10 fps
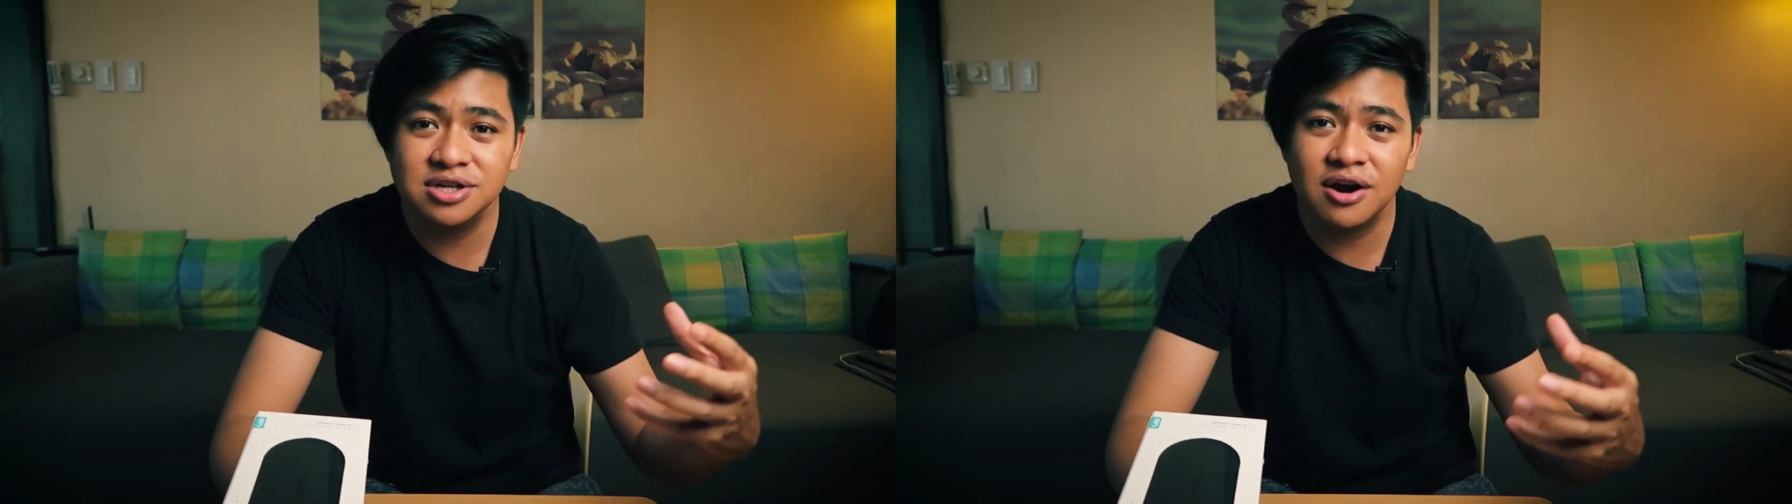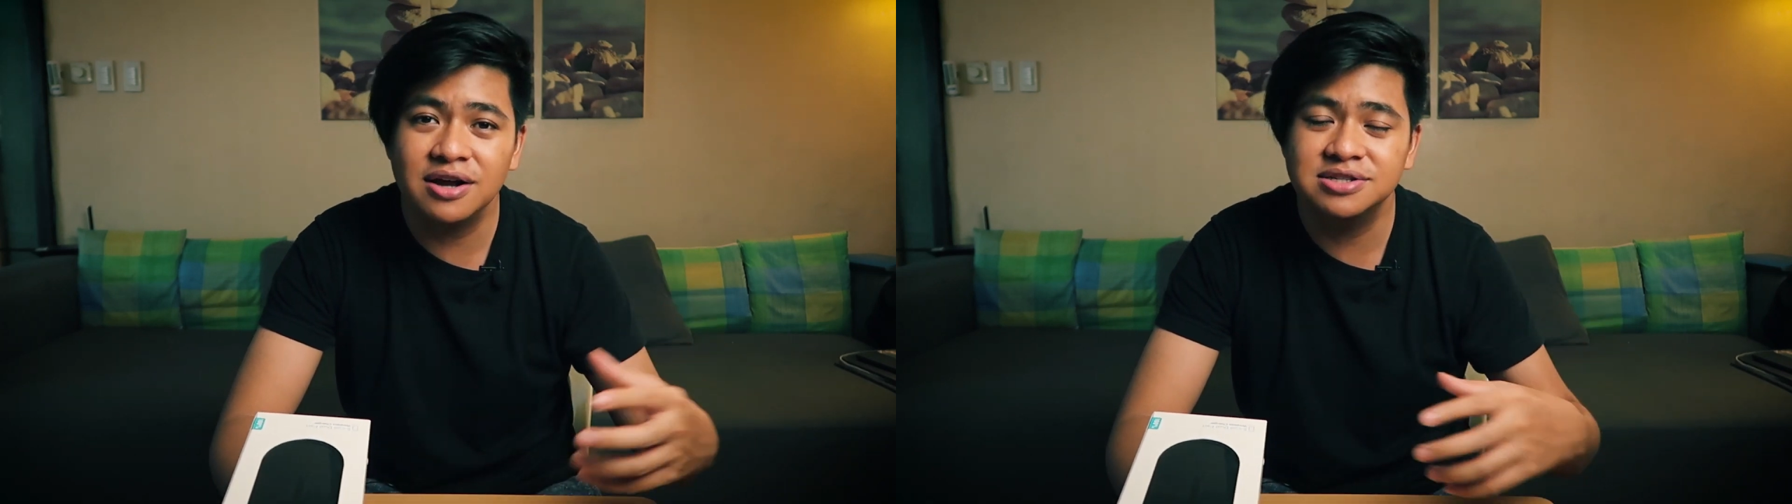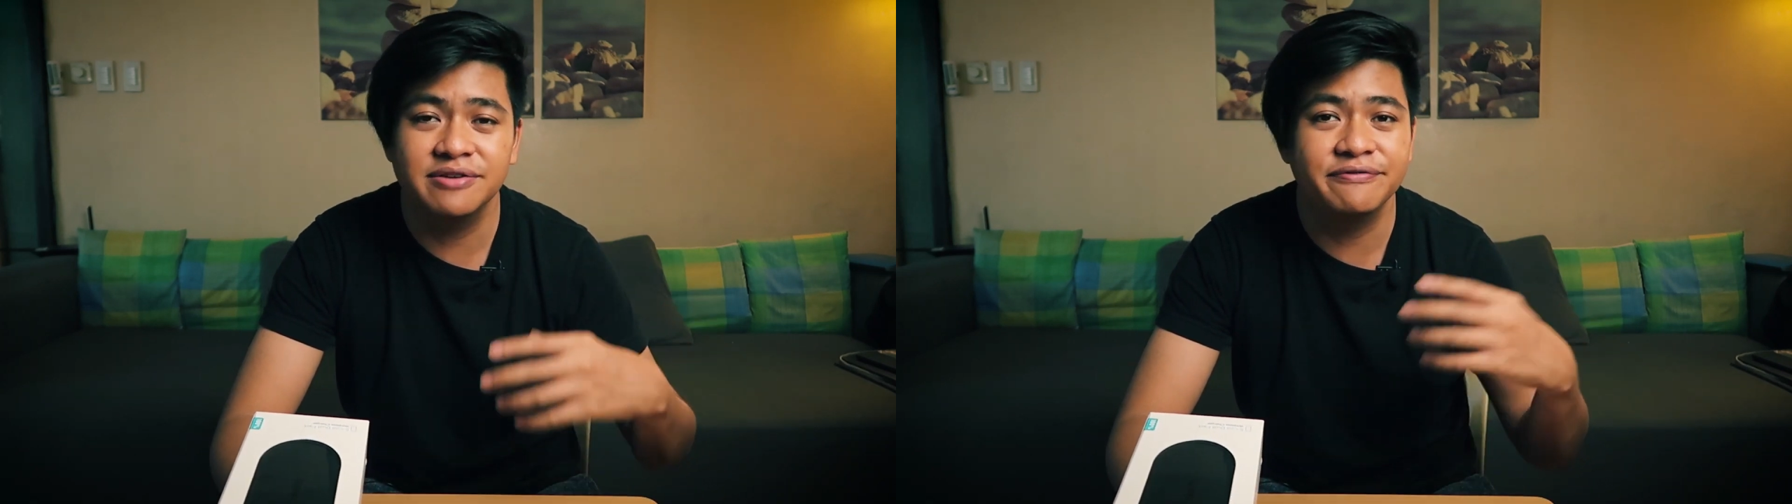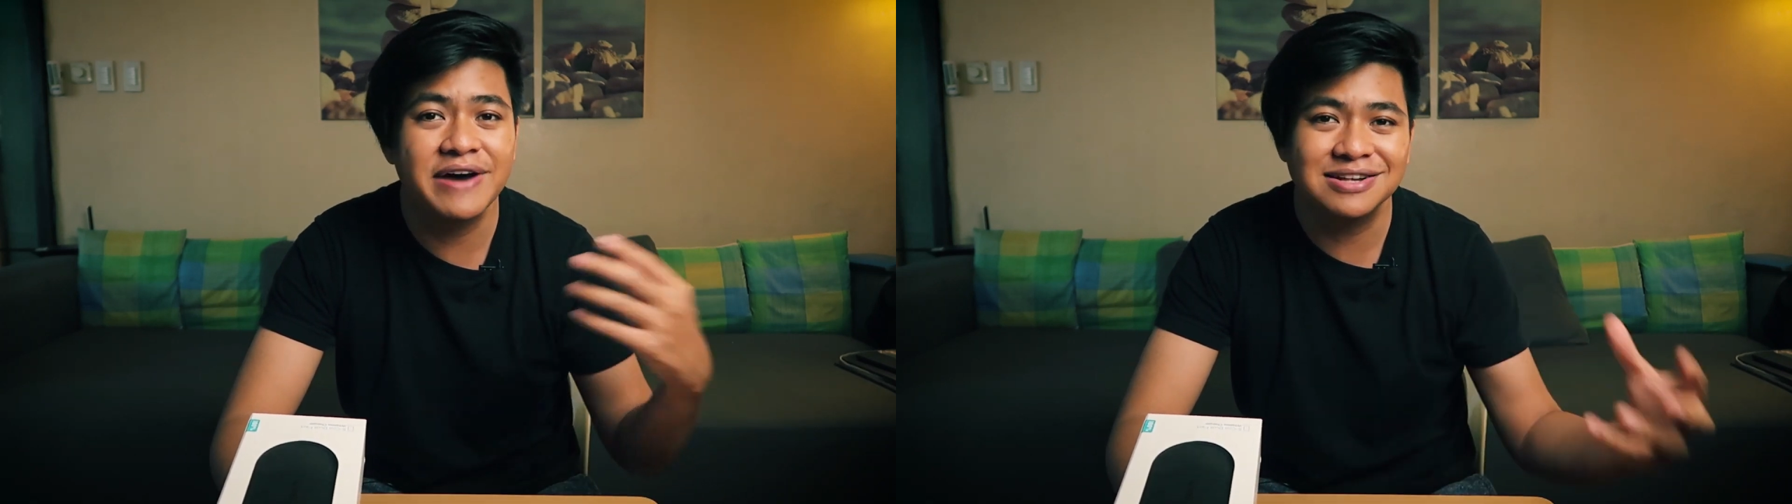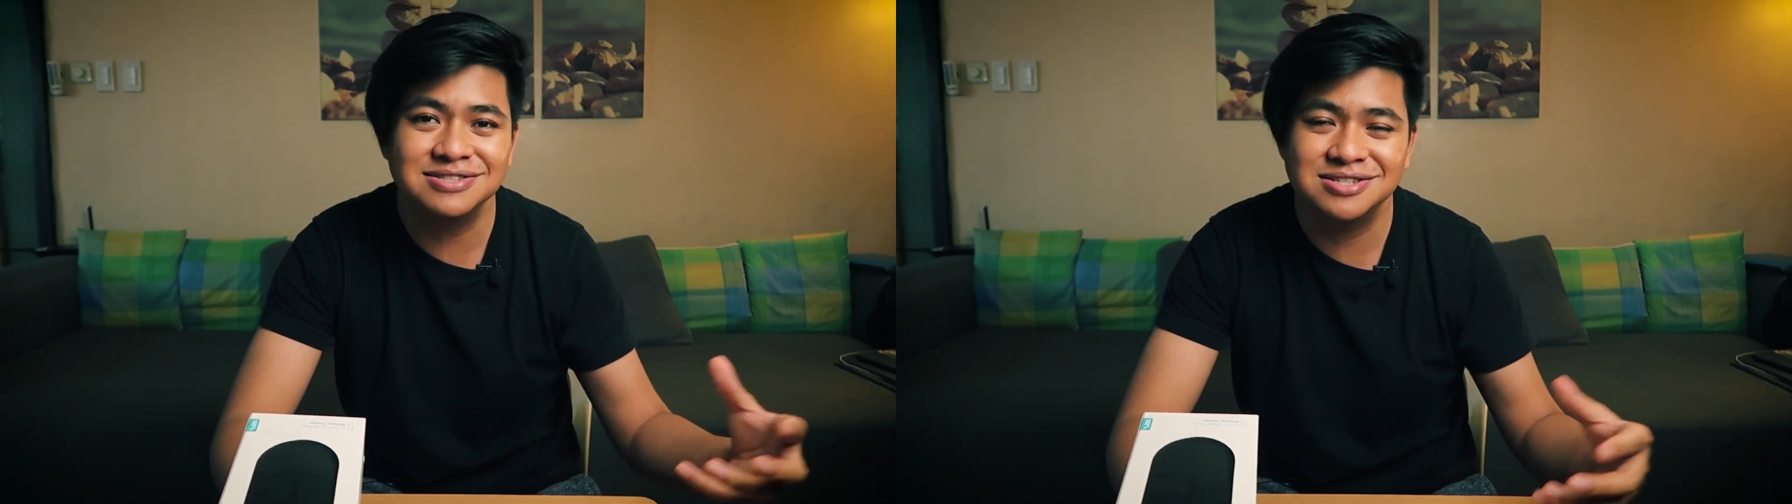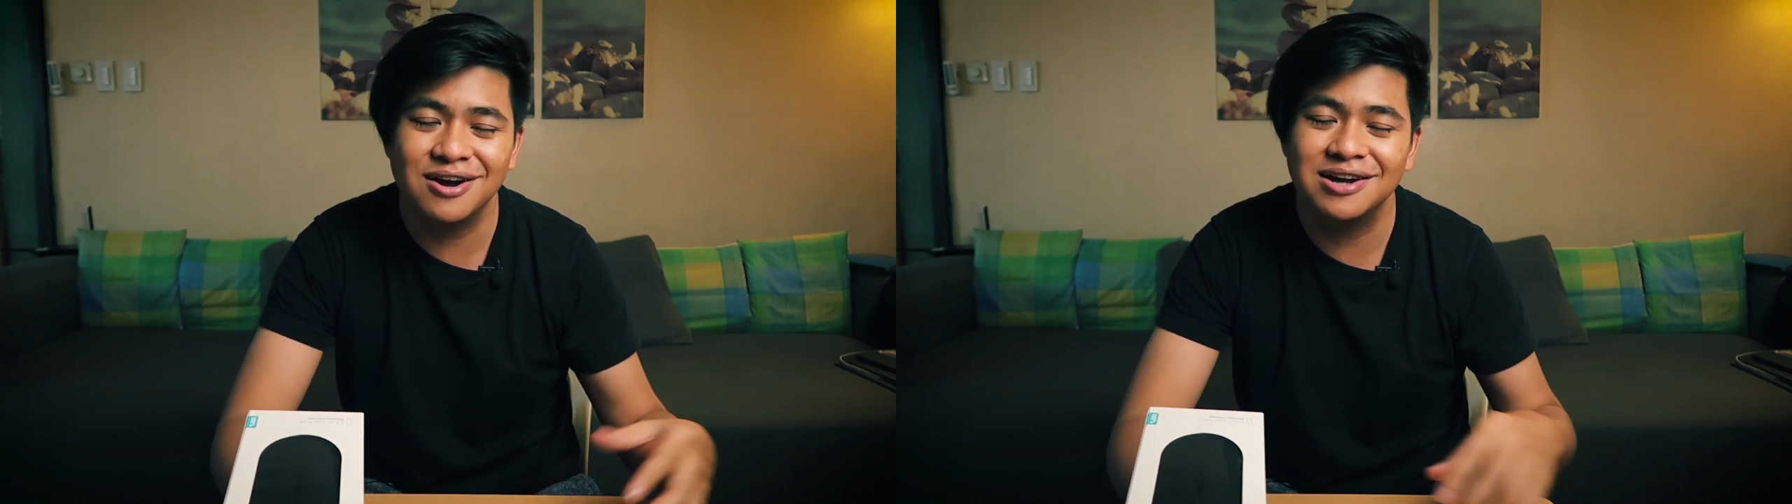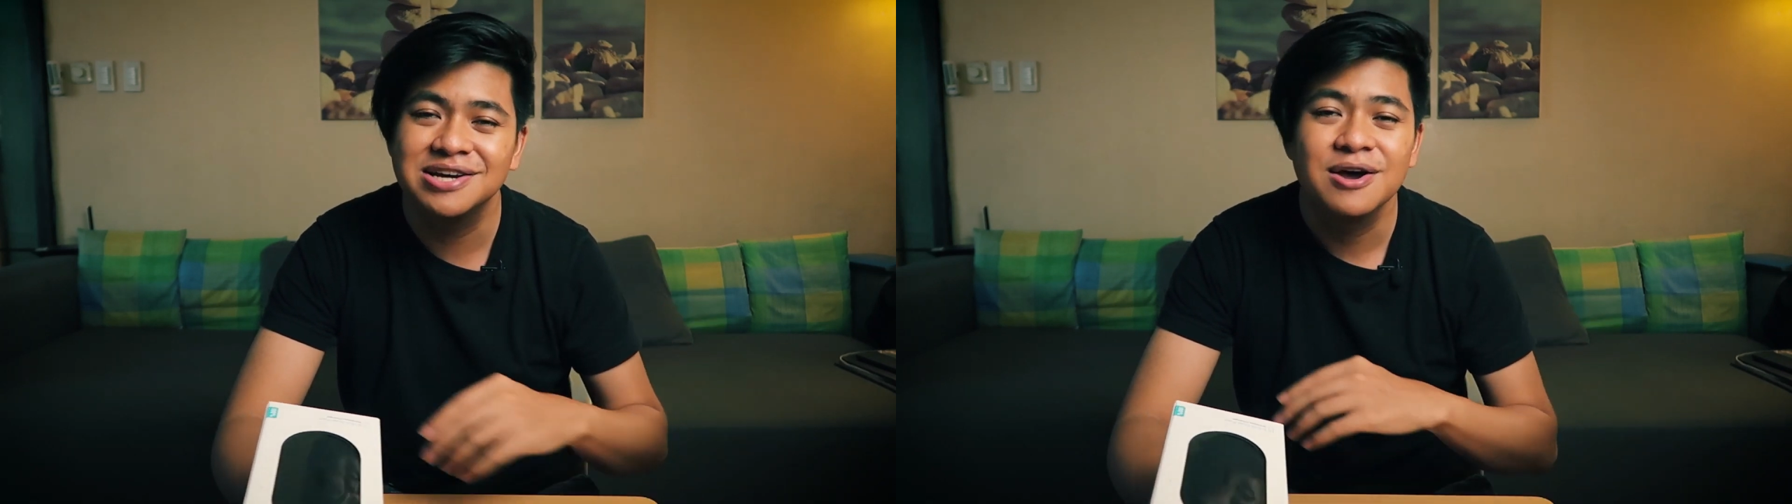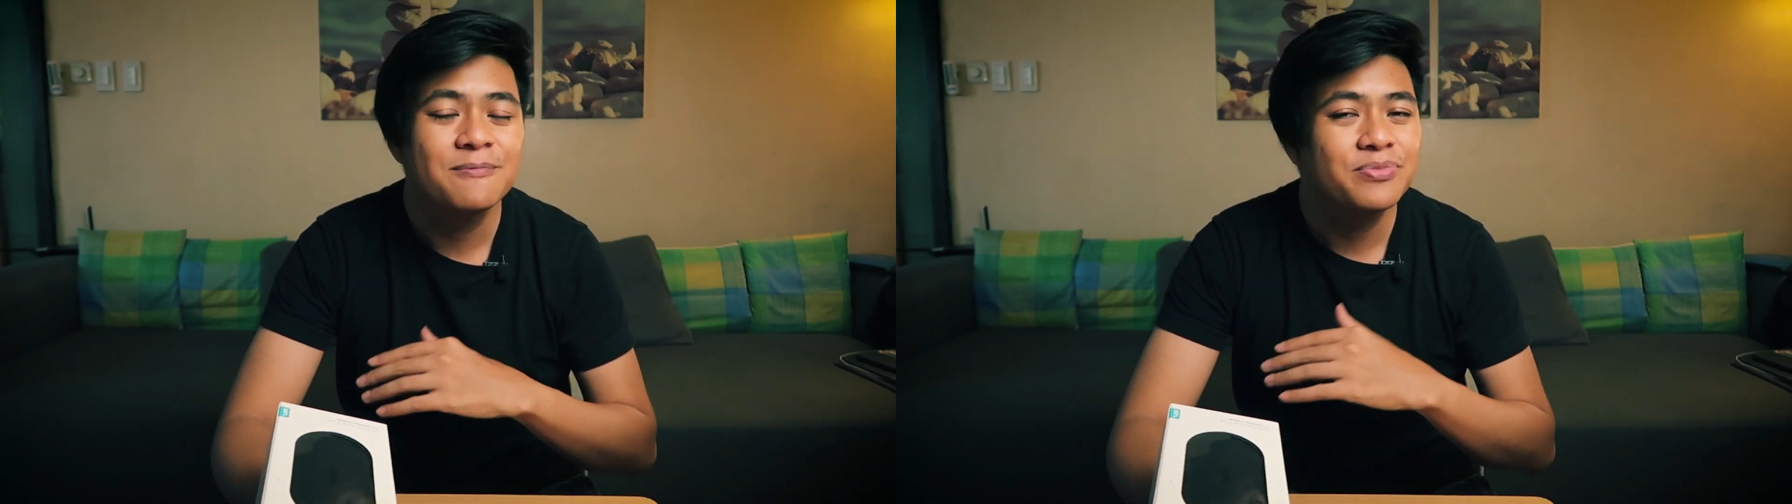charge, the fast charge,